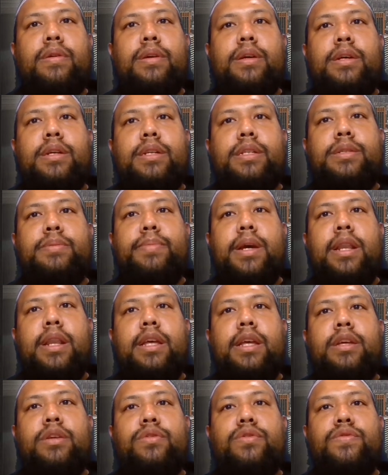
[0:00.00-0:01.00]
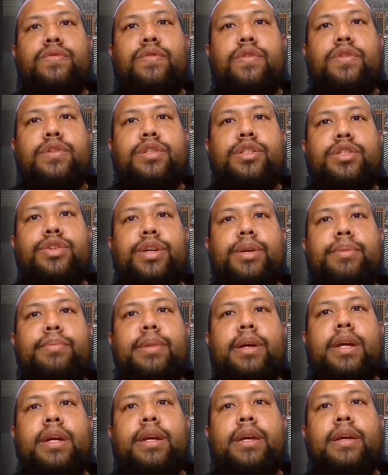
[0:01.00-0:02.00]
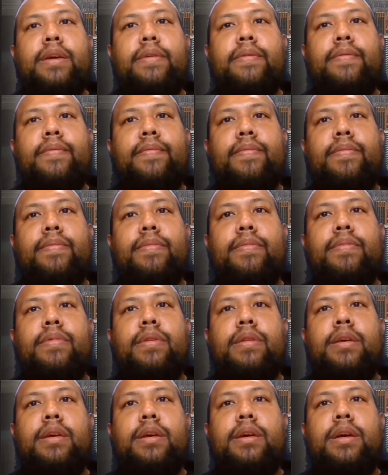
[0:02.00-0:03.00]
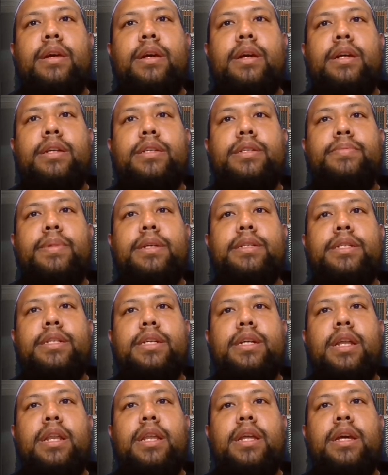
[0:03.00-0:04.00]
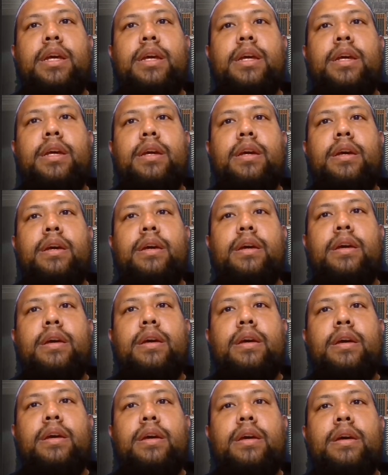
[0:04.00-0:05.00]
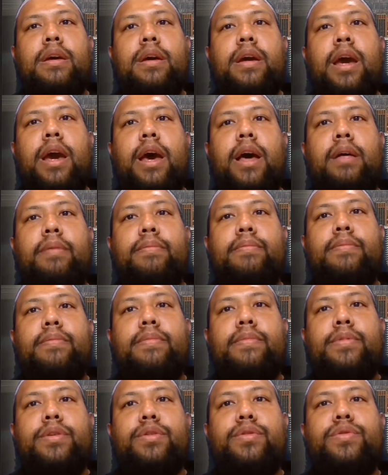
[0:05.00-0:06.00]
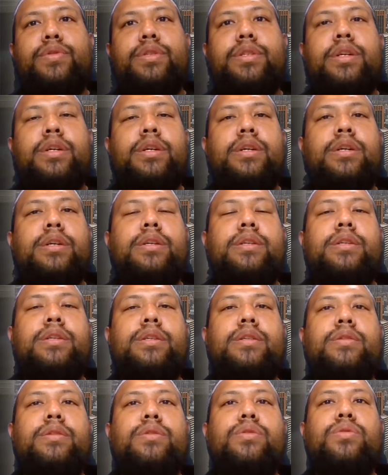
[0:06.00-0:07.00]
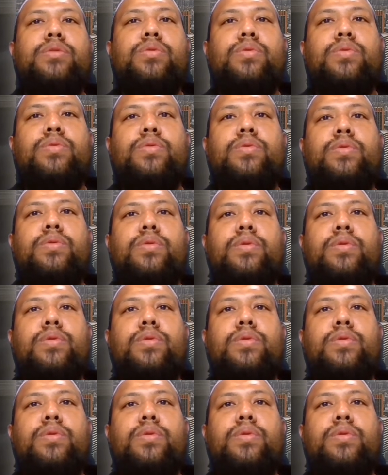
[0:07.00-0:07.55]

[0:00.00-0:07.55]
It's mainly used for streaming. It's basically help user to